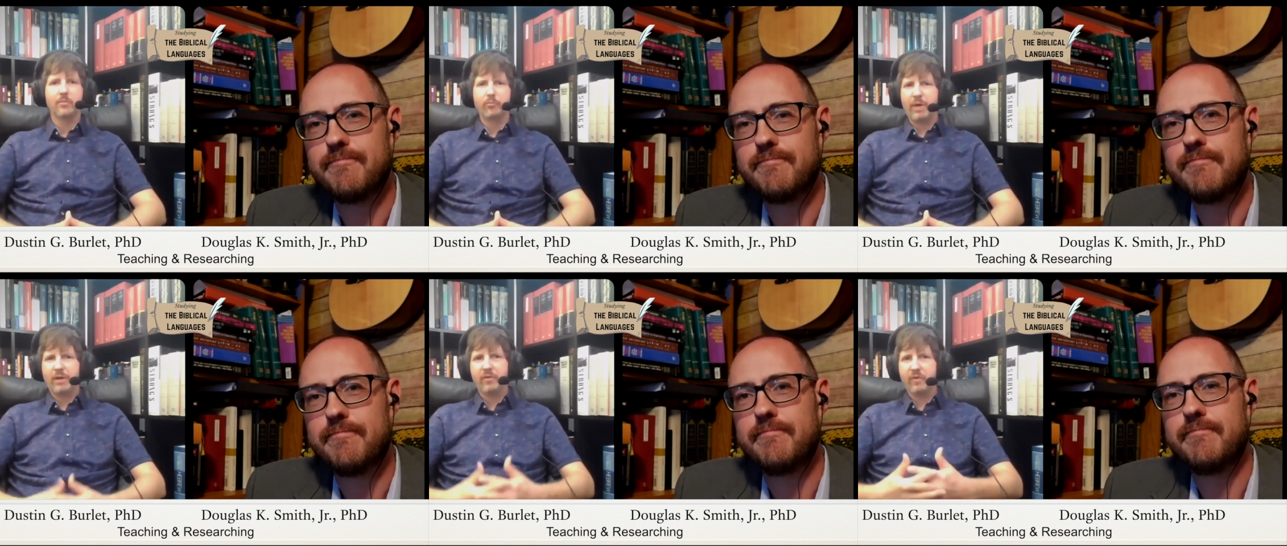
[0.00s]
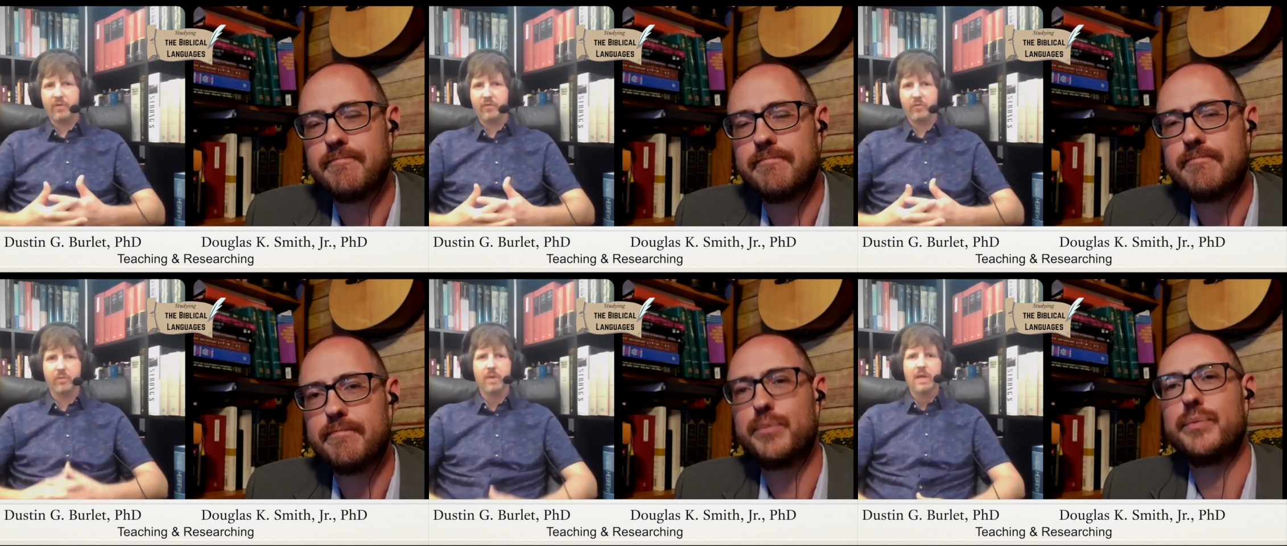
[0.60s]
Speaker 1: benefit
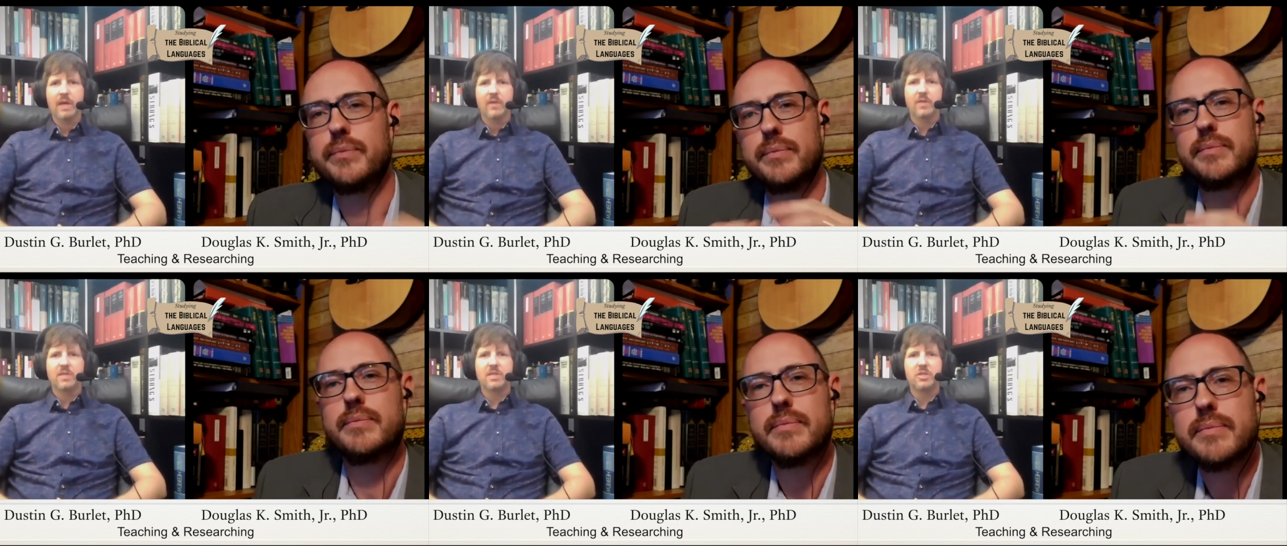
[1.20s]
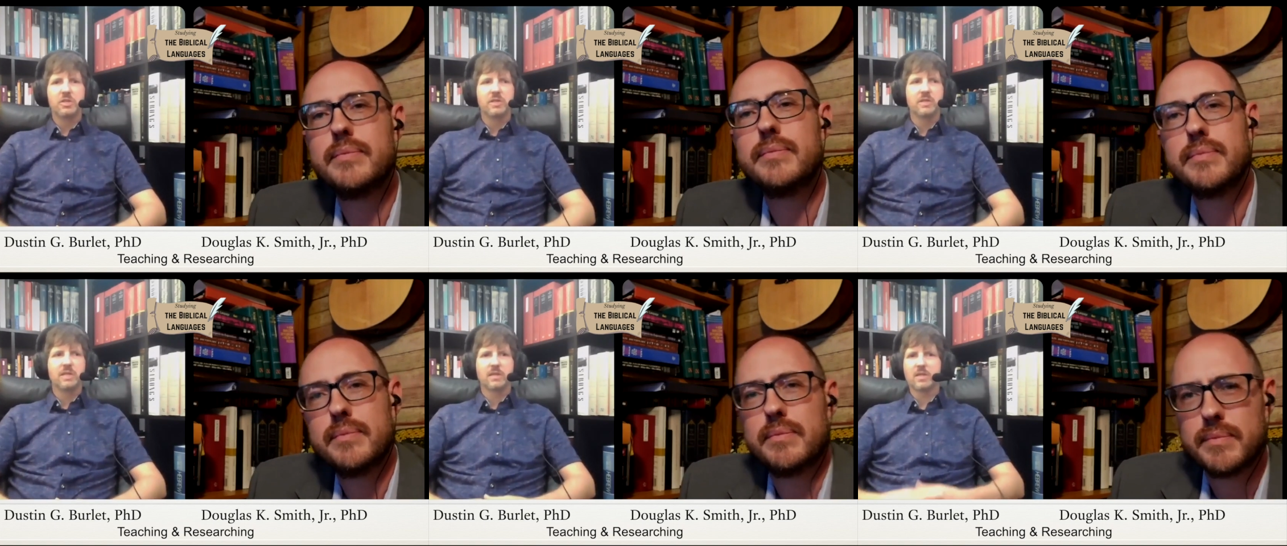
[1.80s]
from the
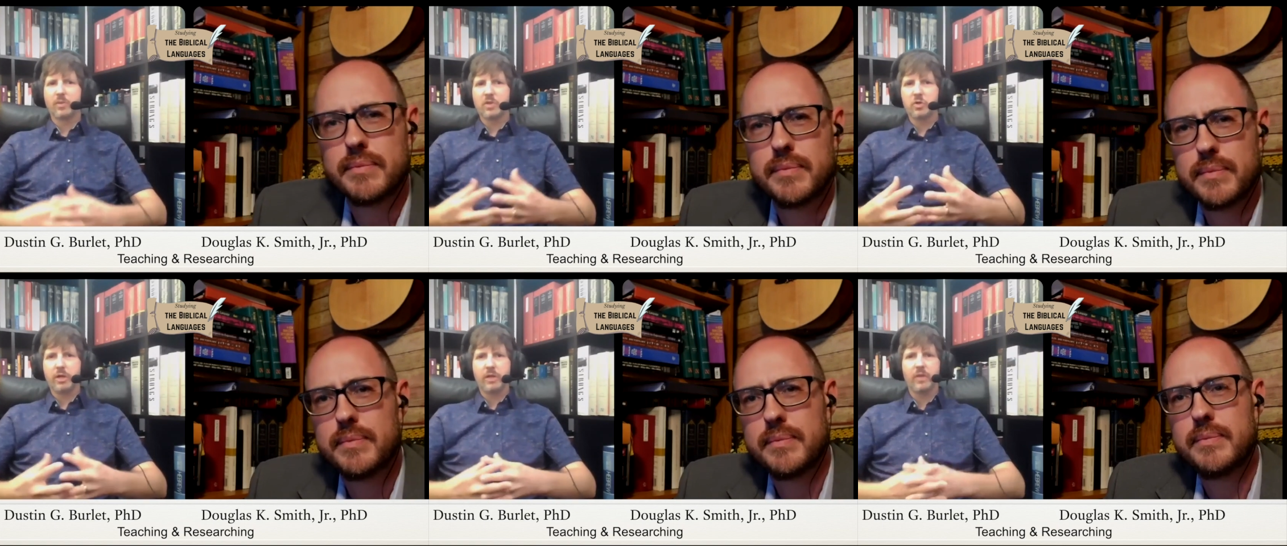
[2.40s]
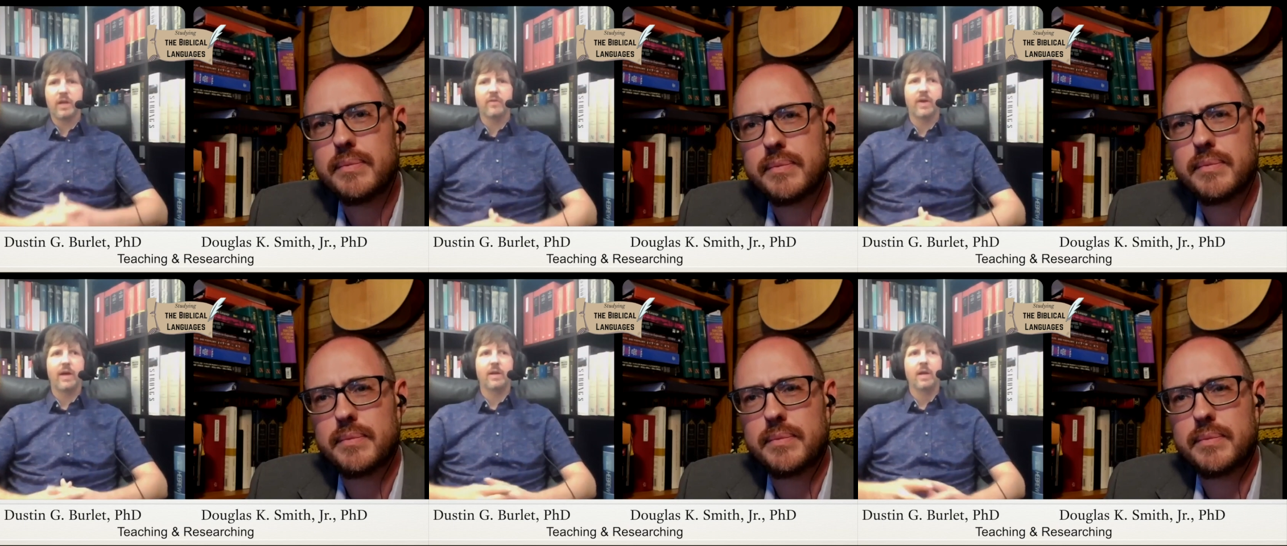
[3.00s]
teachings and some of the training that I've
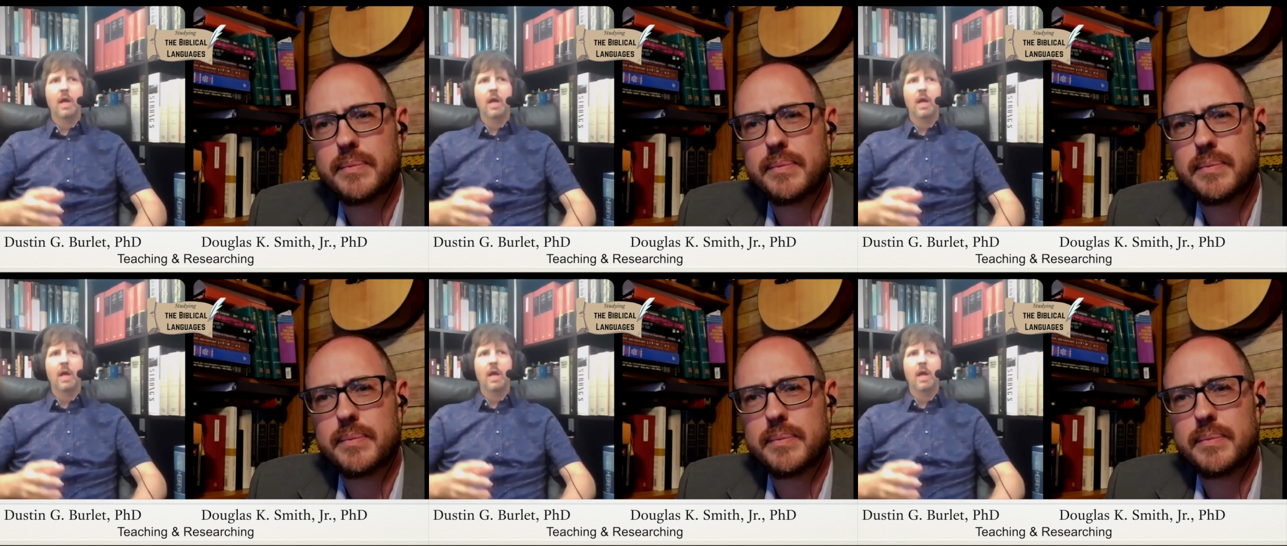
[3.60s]
had.